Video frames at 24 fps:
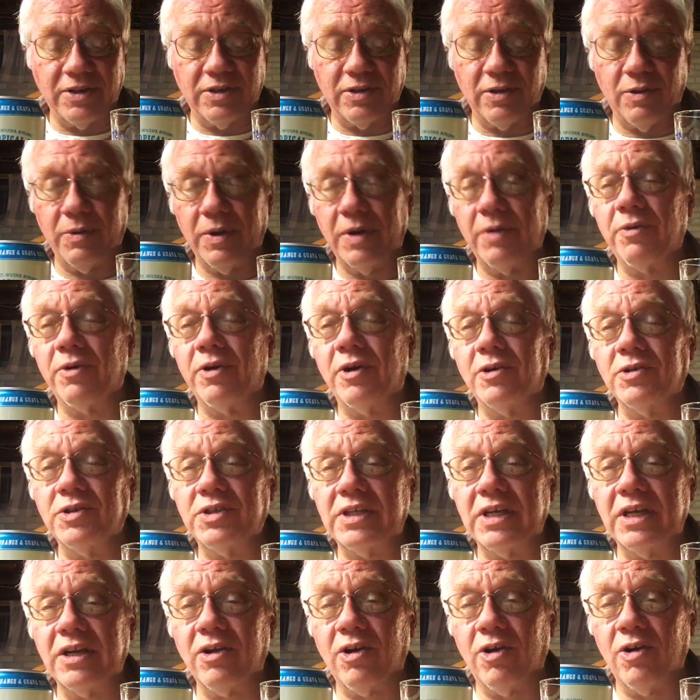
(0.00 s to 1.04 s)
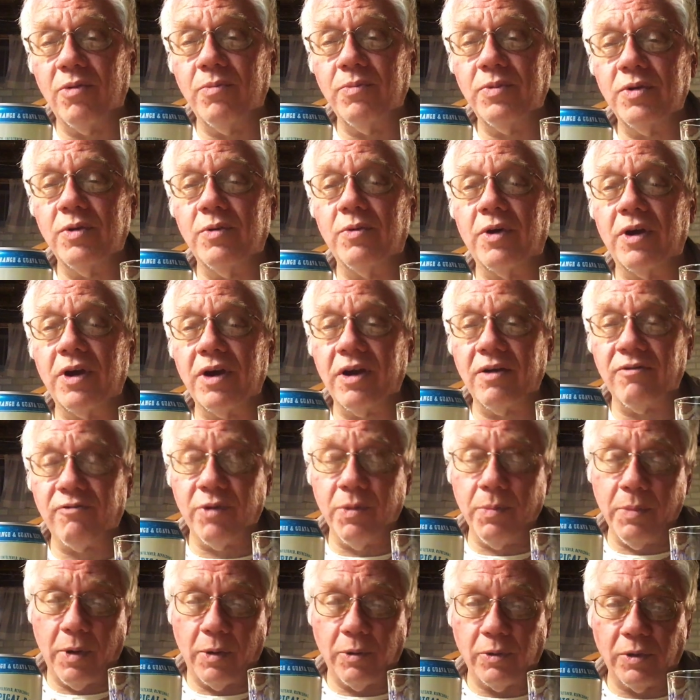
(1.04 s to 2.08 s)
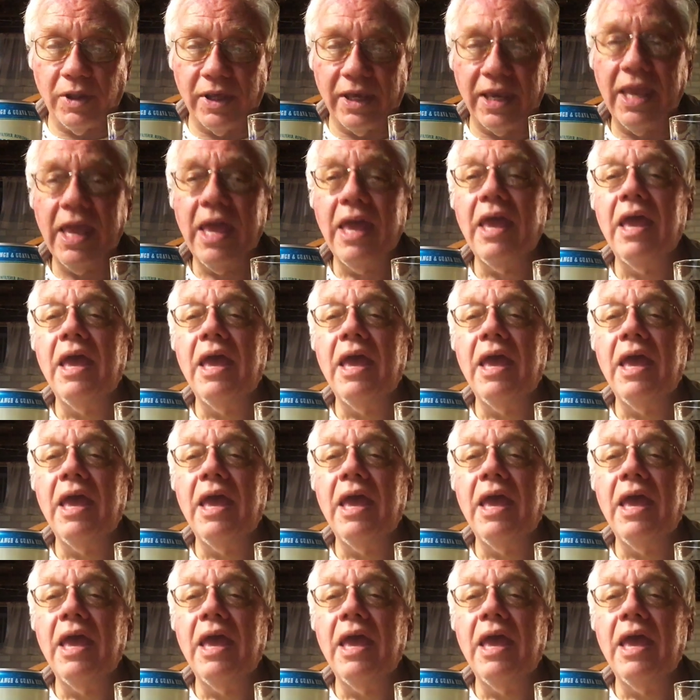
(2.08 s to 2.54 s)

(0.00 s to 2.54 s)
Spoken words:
so we were all sent home to work remotely,